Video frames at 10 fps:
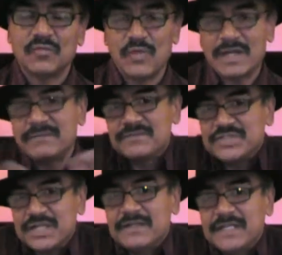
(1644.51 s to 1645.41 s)
what I'm
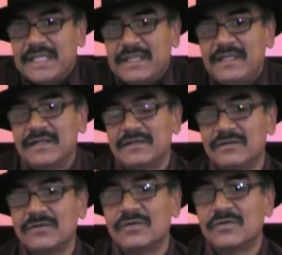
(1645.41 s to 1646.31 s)
sharing in here
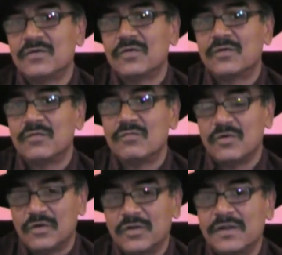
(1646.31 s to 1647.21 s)
or
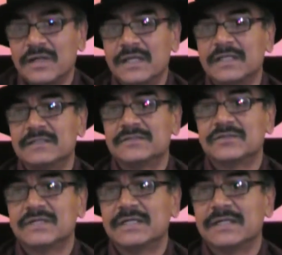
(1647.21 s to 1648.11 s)
more, and
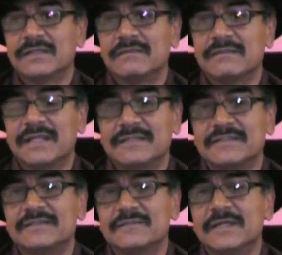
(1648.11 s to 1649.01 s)
so that
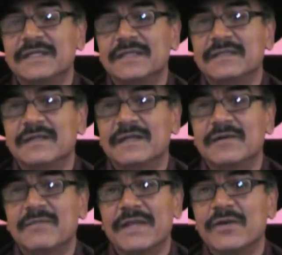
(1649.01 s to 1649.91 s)
is
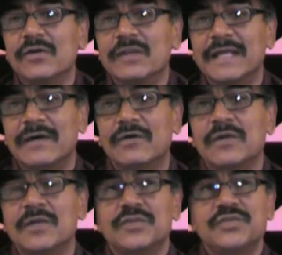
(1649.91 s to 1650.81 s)
my goal now,
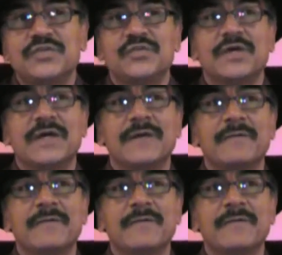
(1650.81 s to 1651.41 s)
to